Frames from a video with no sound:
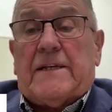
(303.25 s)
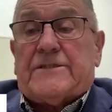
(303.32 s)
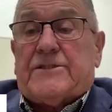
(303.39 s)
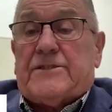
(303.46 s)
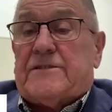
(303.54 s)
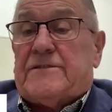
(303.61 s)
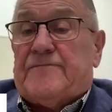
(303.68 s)

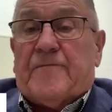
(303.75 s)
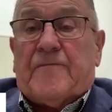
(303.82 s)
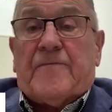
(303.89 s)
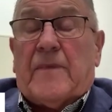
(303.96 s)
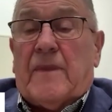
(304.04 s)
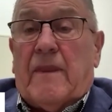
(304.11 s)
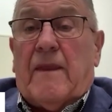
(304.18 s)
So
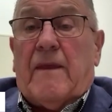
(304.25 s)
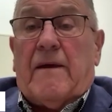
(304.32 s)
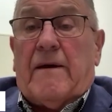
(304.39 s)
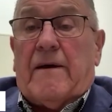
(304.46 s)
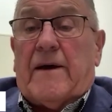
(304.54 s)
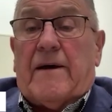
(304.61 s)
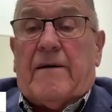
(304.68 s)

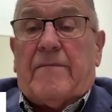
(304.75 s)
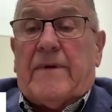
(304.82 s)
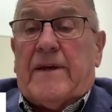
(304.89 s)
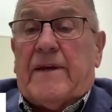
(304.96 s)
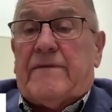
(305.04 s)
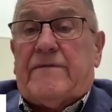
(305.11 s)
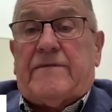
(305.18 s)
um,
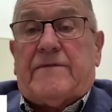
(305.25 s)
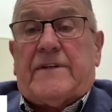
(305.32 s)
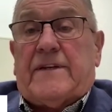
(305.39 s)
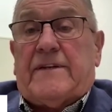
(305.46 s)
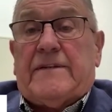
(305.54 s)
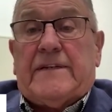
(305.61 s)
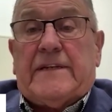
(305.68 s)
it's uh,
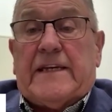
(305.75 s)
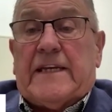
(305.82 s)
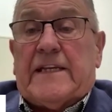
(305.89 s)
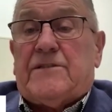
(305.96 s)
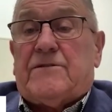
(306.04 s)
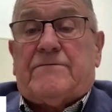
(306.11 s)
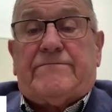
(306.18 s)

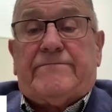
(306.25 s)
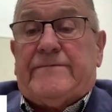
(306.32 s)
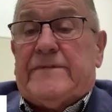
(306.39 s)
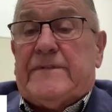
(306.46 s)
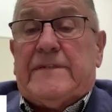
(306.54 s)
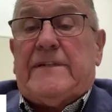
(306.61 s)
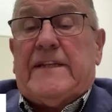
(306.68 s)
it's
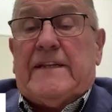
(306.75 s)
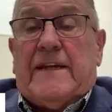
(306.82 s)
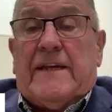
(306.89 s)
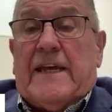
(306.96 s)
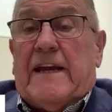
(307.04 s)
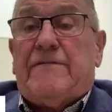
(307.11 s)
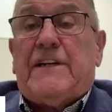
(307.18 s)

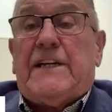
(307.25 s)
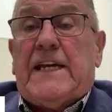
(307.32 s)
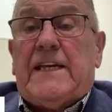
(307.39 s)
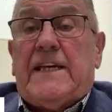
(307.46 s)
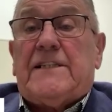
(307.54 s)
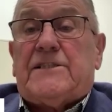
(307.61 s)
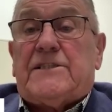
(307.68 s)
every day
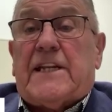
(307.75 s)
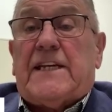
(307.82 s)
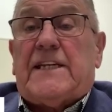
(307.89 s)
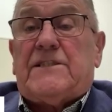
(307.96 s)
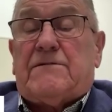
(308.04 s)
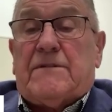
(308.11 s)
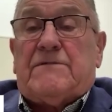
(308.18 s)
this
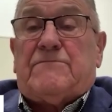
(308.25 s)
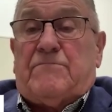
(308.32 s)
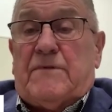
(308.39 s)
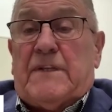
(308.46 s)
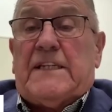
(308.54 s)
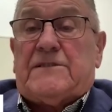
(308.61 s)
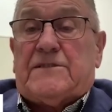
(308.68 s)
stays this,
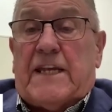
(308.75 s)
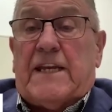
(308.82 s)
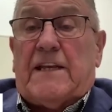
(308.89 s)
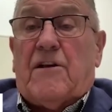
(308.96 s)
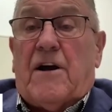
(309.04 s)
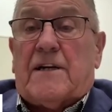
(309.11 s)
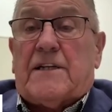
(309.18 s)
they stay
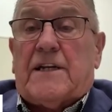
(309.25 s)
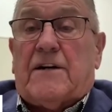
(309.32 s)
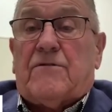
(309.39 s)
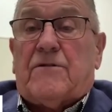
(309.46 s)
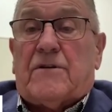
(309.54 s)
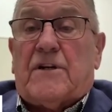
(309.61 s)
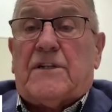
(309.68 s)
locked
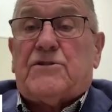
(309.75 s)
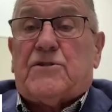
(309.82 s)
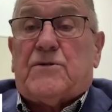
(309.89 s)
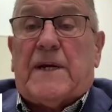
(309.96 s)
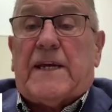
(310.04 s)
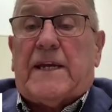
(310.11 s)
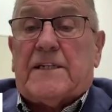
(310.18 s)
out or on
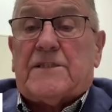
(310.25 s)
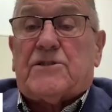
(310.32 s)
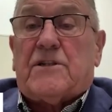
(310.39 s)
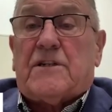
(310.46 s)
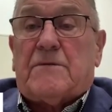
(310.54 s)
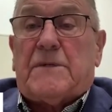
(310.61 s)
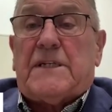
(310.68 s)
strike is
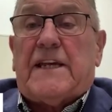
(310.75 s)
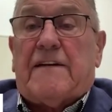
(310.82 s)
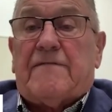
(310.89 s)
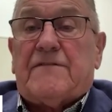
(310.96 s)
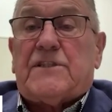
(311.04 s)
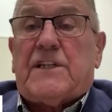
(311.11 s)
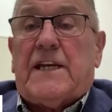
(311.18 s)
going to be
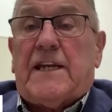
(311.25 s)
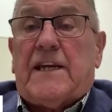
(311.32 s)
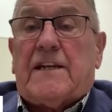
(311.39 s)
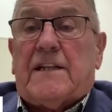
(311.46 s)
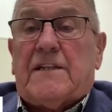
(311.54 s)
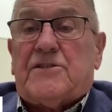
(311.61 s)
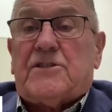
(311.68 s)
devastating, and
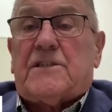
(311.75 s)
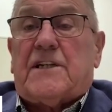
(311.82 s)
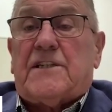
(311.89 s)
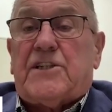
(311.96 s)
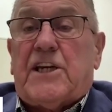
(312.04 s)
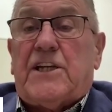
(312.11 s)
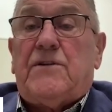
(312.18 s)
it'll just
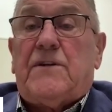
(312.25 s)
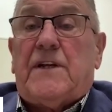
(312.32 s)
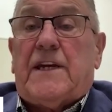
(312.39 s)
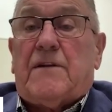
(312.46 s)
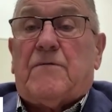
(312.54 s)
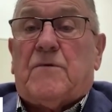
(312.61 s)
continue to get